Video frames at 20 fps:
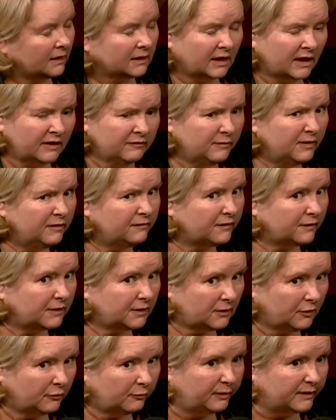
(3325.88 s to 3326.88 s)
Gave me very
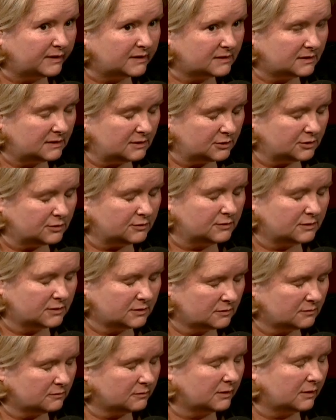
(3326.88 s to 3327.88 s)
complex issues
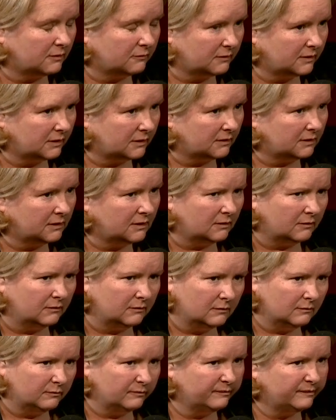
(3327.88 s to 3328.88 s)
too when I real, you know,
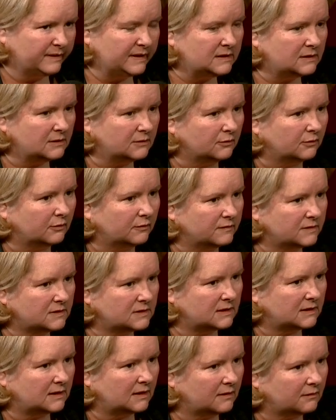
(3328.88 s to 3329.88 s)
piecing all of this
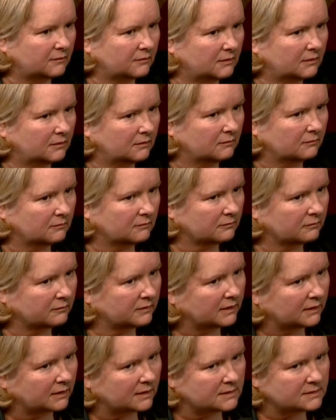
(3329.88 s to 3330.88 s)
together and
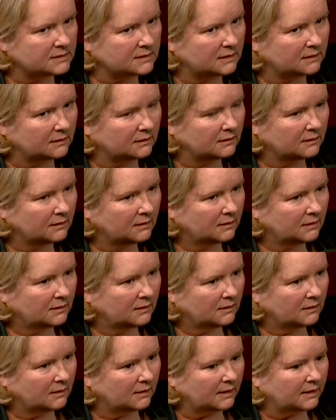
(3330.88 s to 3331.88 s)
realizing
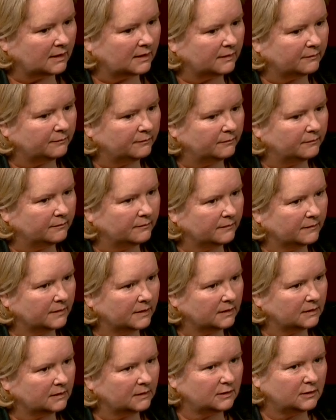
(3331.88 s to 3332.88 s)
um,
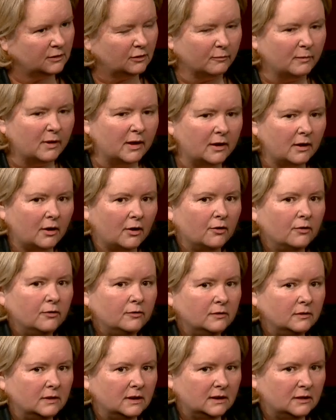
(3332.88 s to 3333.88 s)
you know, my
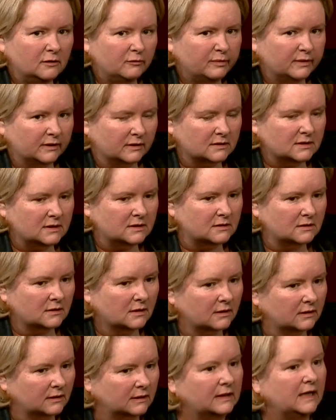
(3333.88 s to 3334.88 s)
own inability to
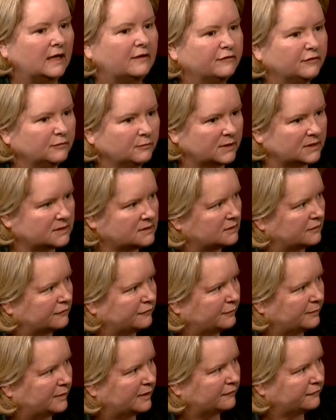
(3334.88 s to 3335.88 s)
kind of govern
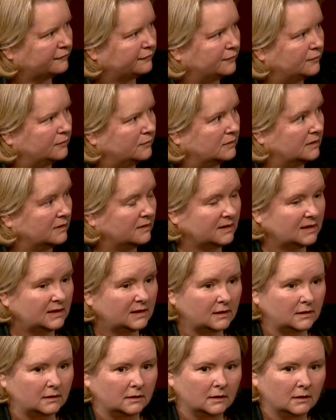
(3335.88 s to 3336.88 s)
myself about food and
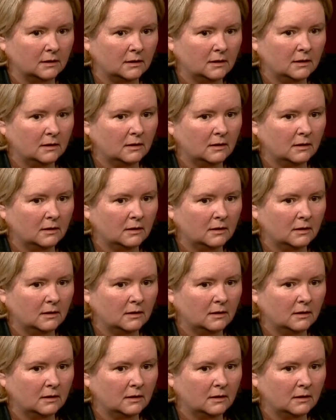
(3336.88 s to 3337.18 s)
thinking,